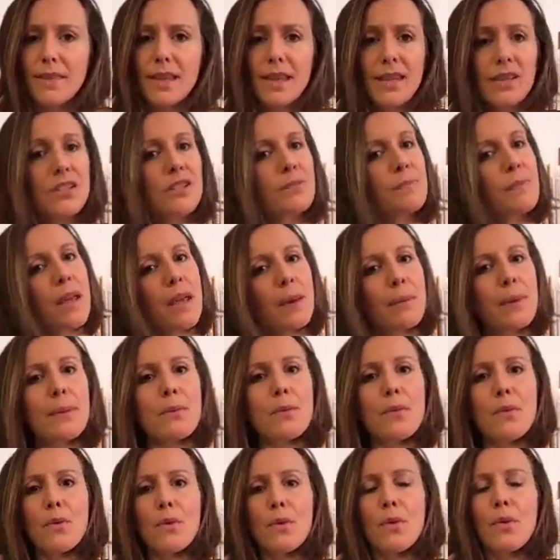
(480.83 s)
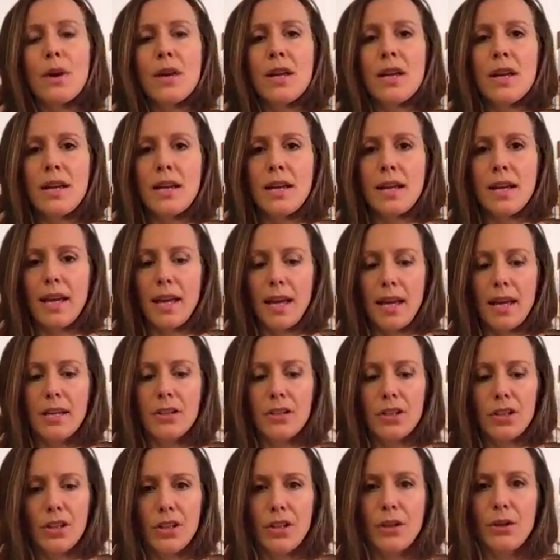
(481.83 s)
just being a bit more in
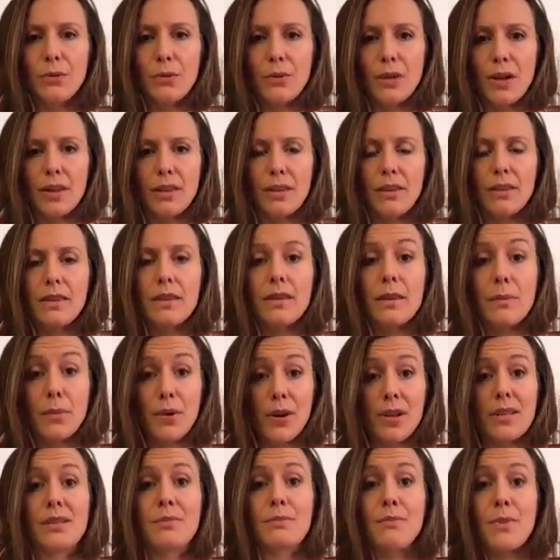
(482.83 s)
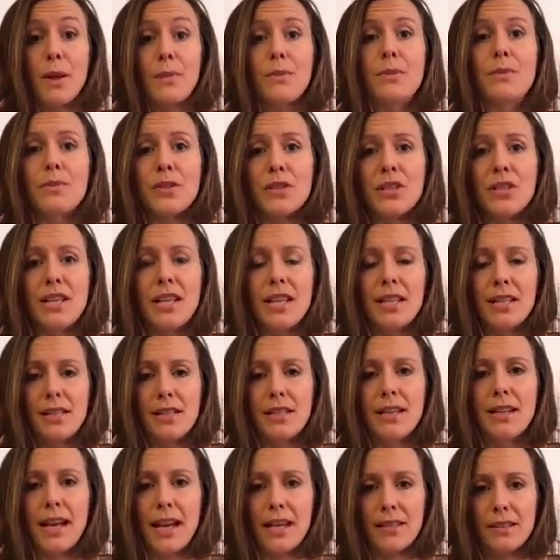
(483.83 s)
tune with the present moment, which the
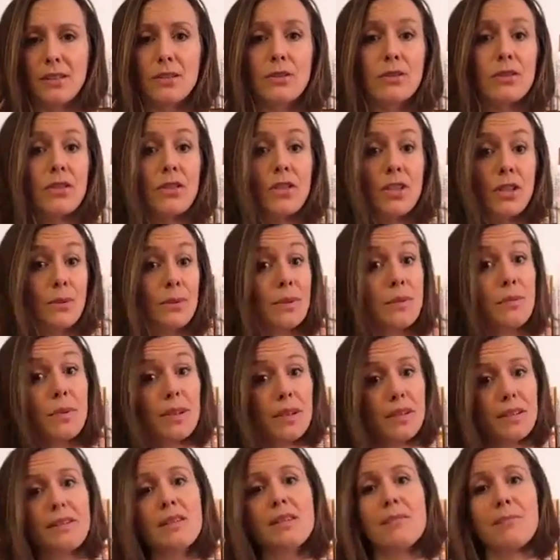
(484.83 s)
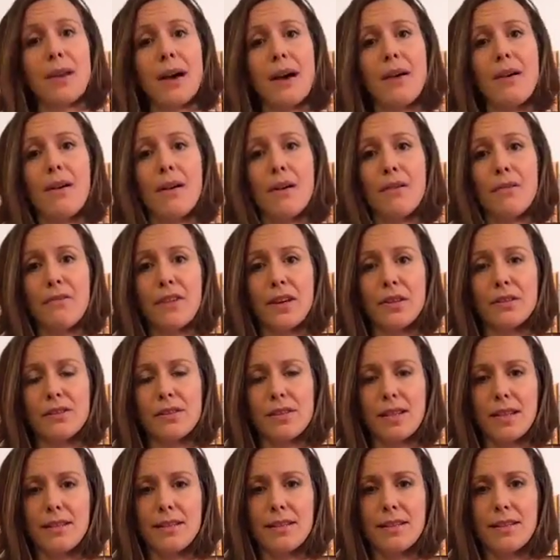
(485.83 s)
insula has a lot to do with because it's about our felt
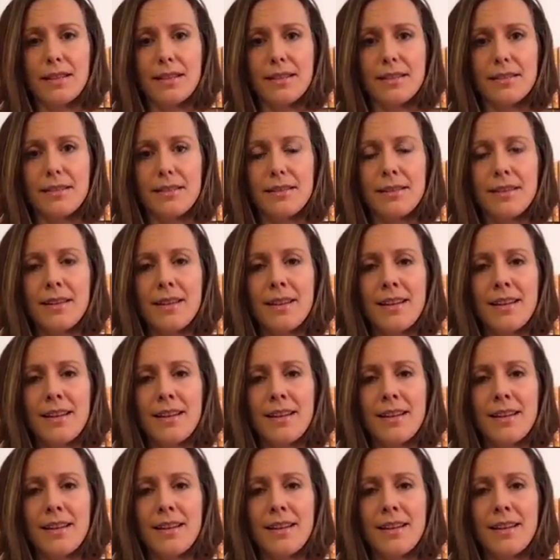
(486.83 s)
senses.